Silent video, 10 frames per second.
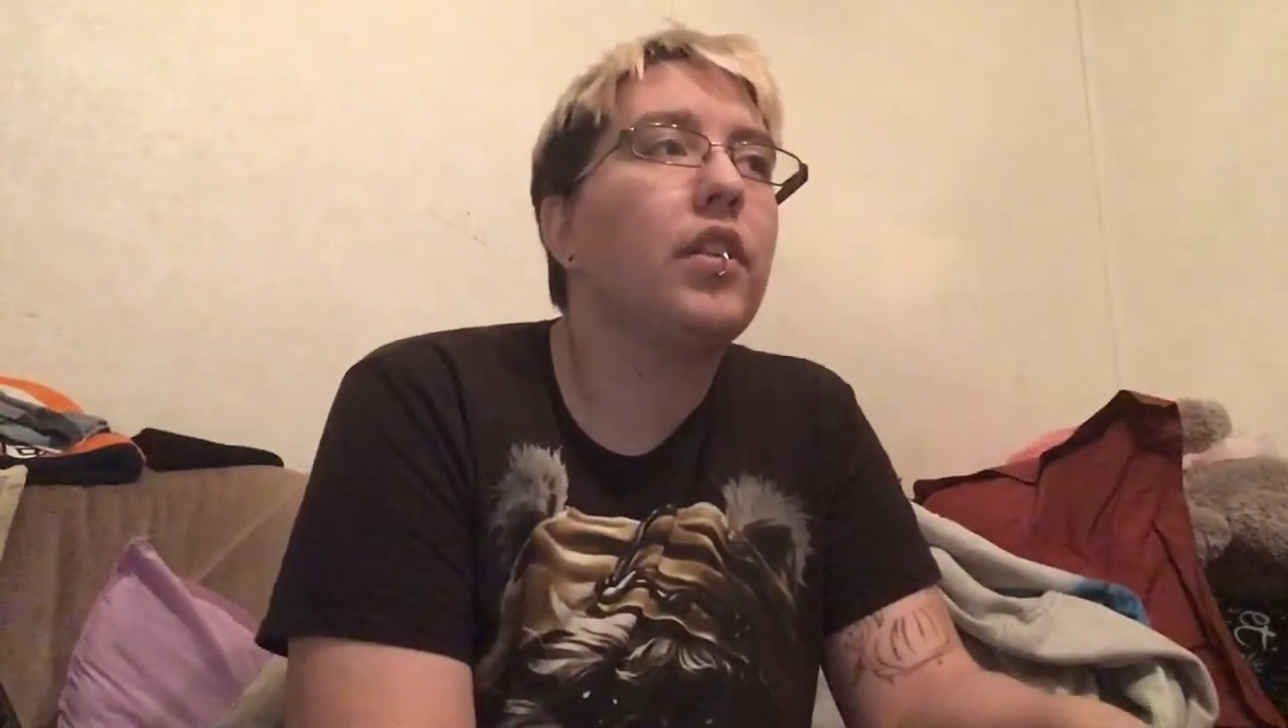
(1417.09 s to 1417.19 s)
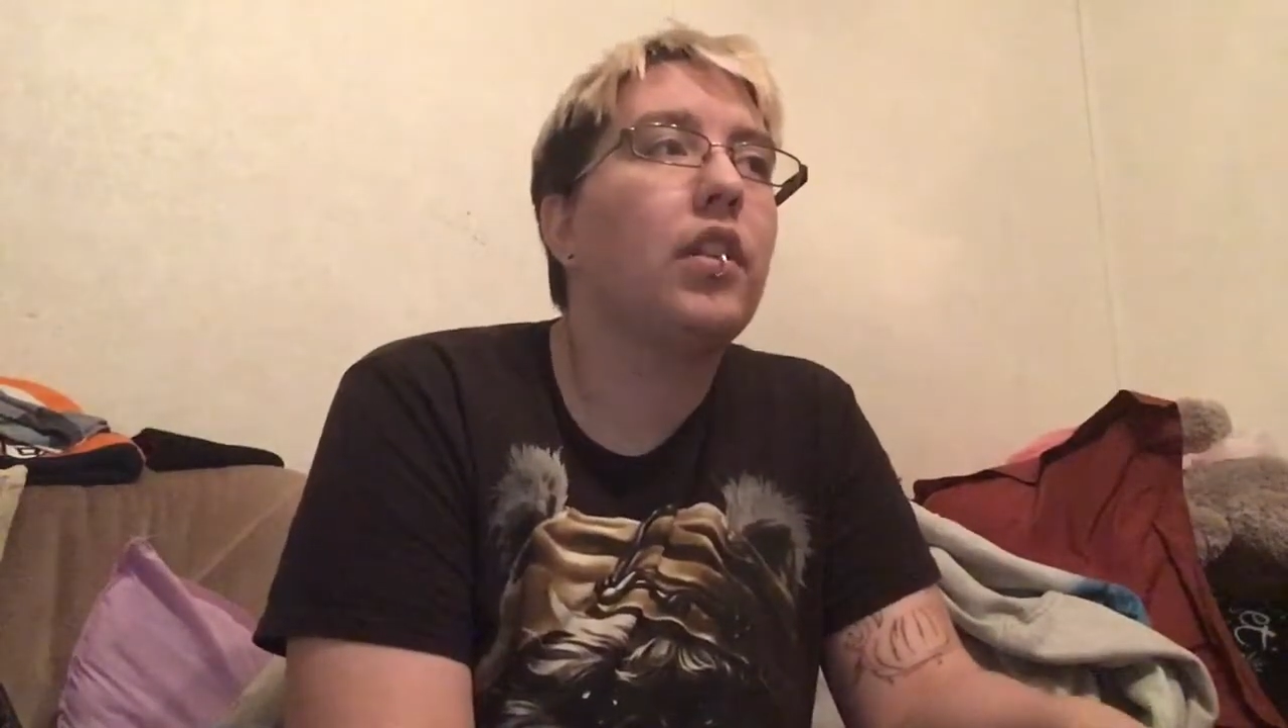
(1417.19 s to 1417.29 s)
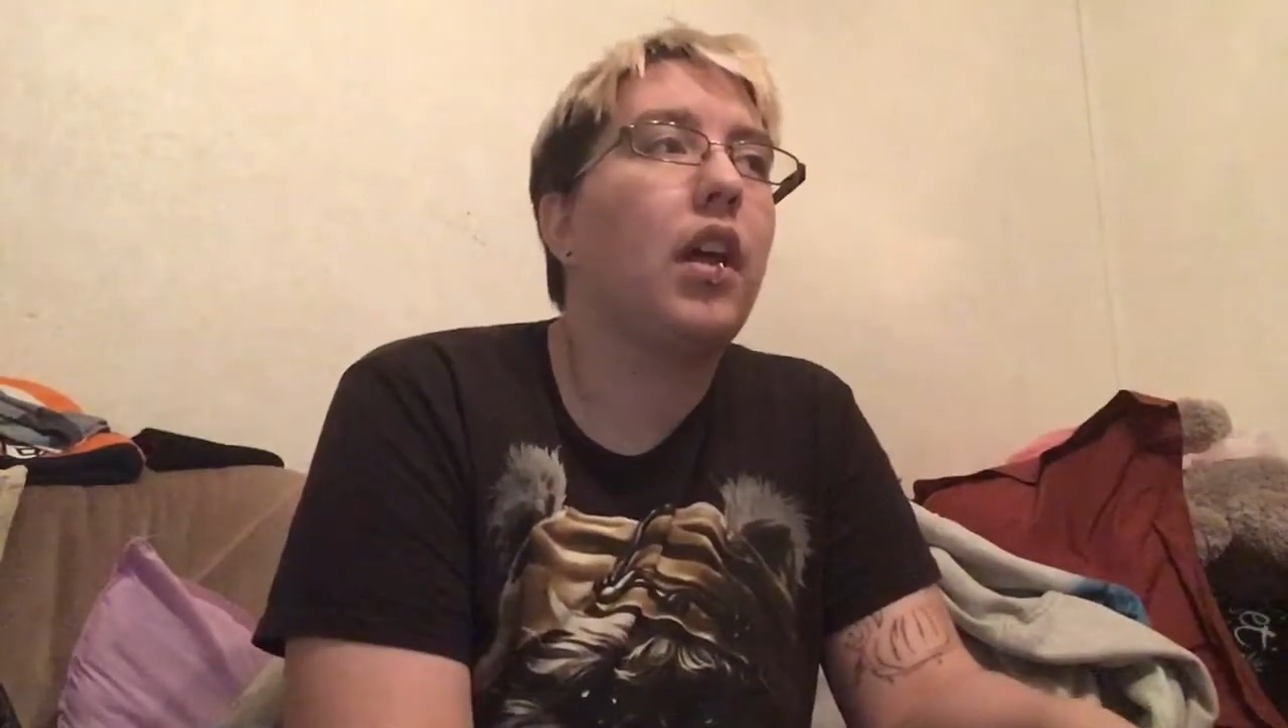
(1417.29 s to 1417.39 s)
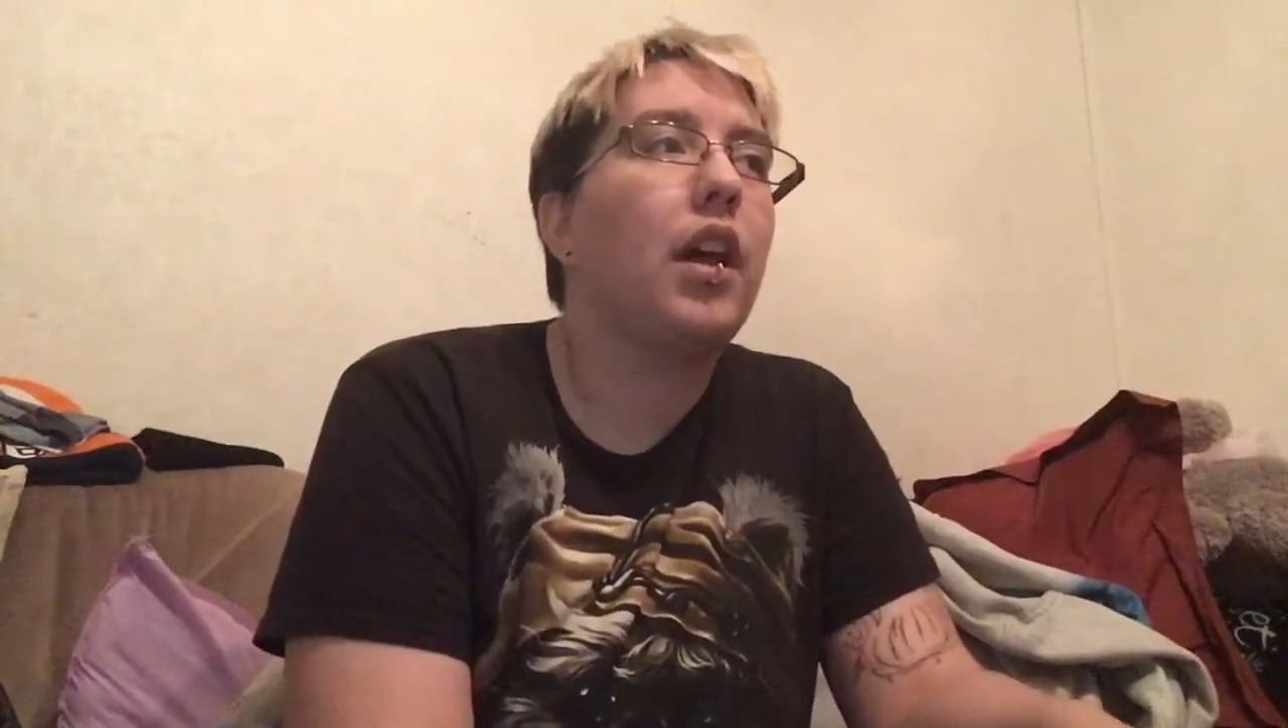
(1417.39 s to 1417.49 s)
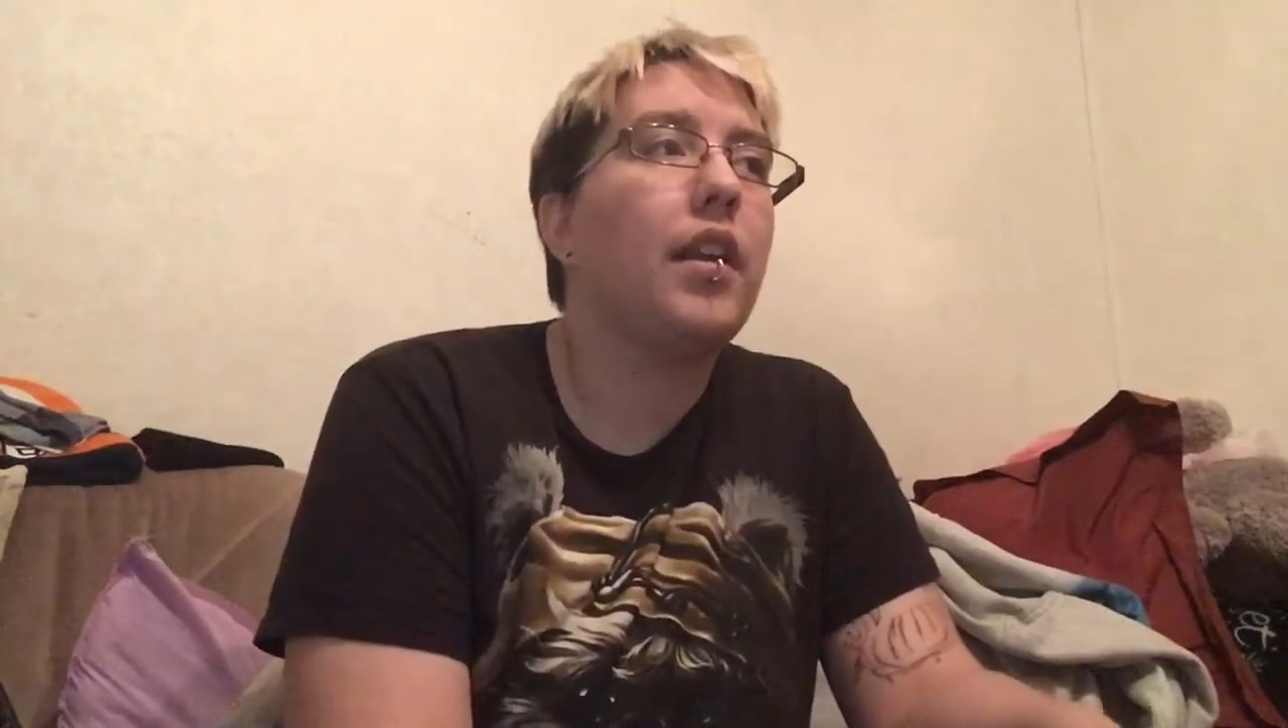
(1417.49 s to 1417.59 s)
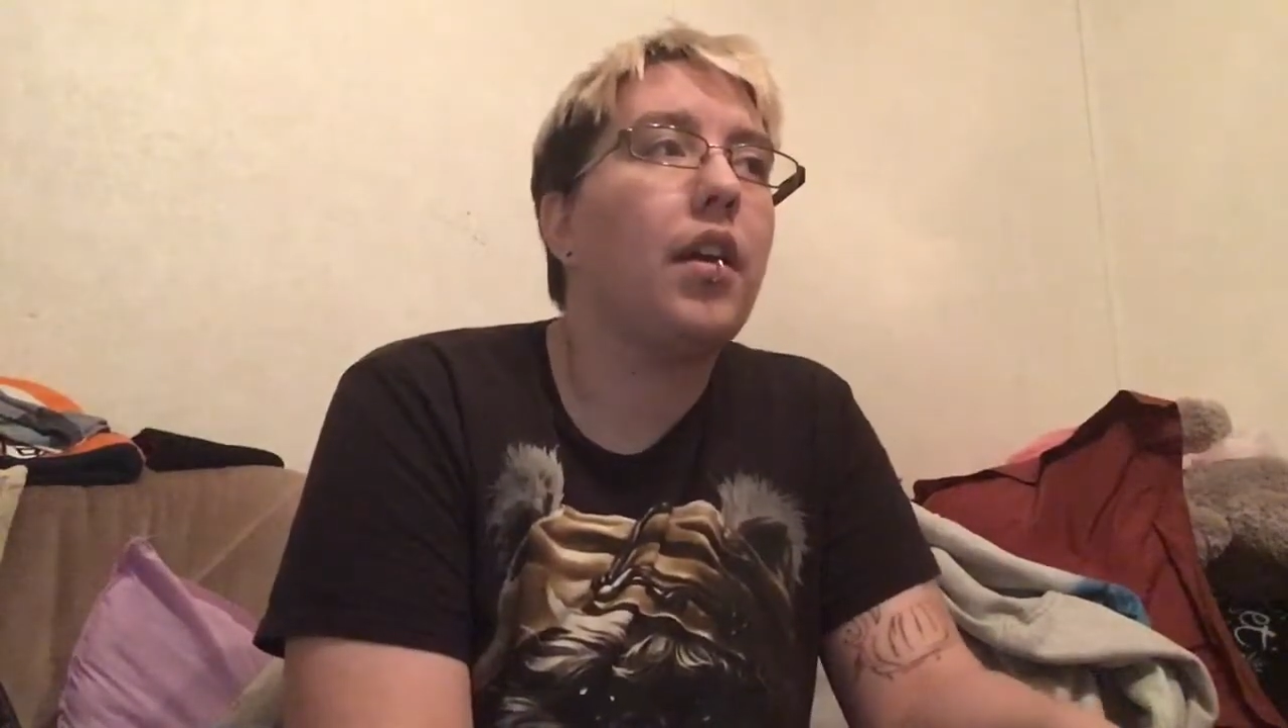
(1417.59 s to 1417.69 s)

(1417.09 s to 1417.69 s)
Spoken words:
lot